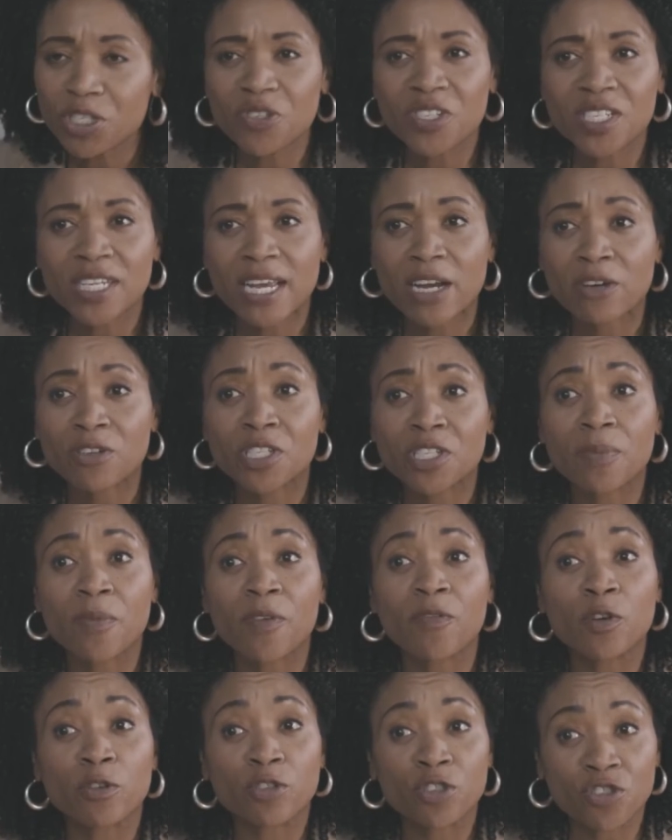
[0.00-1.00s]
my video on
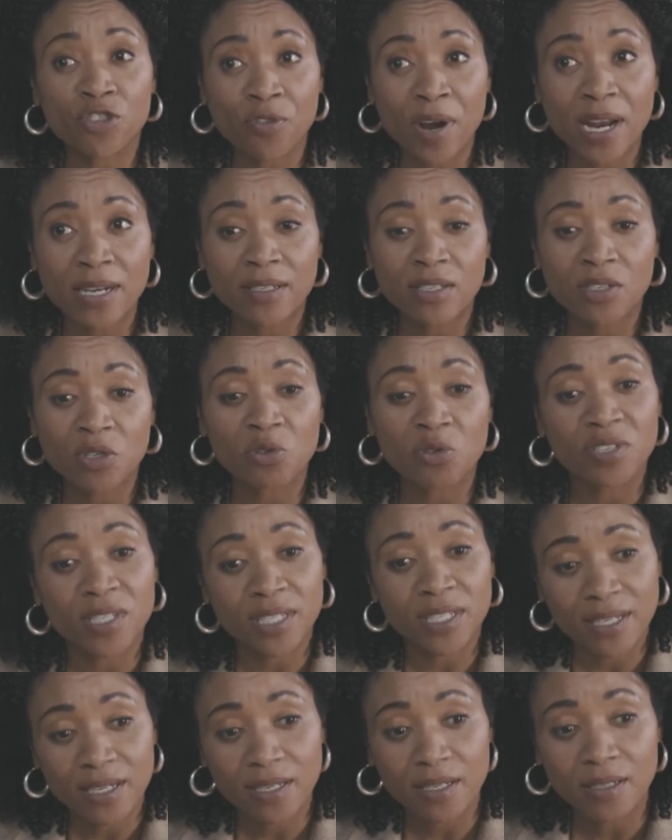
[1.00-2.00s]
Reliance placement
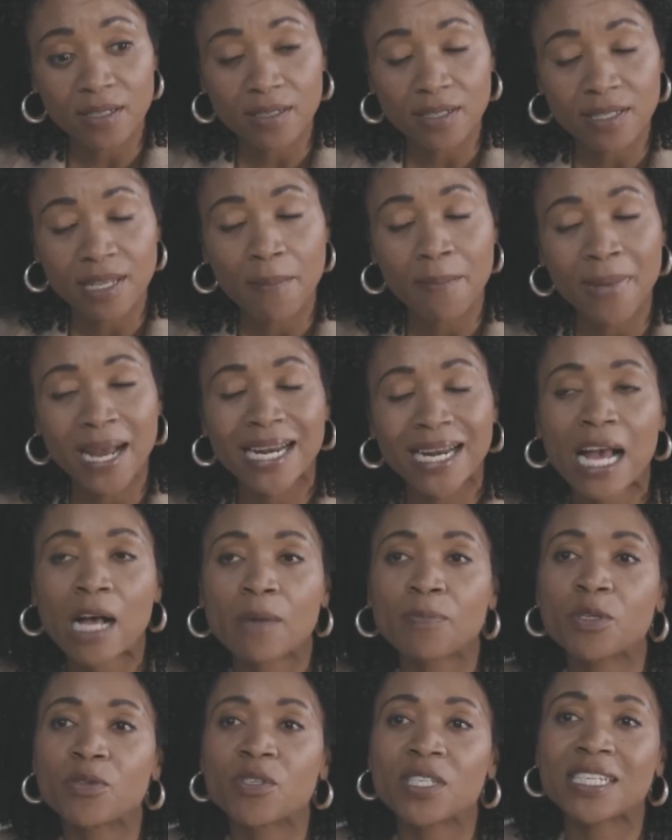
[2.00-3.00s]
process where we talk
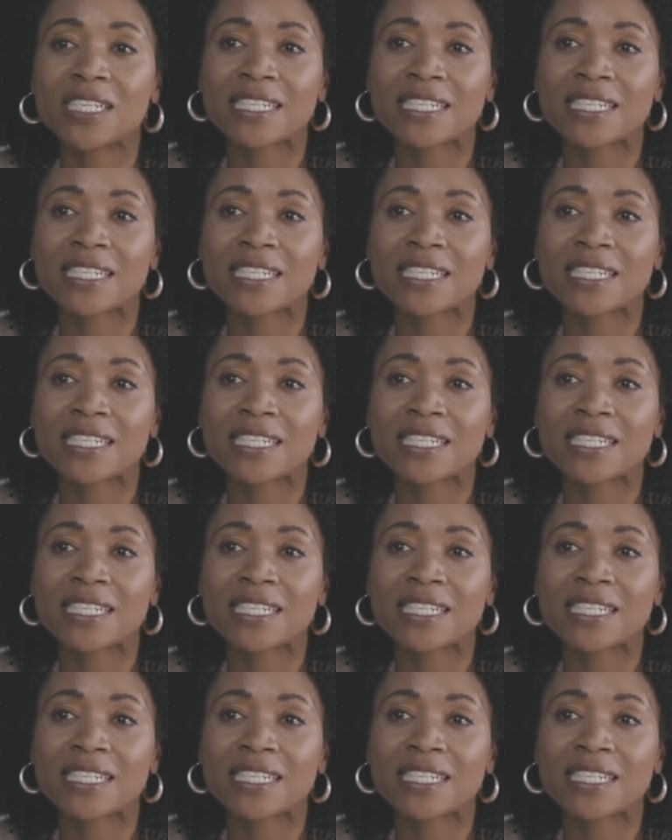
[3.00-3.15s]
about this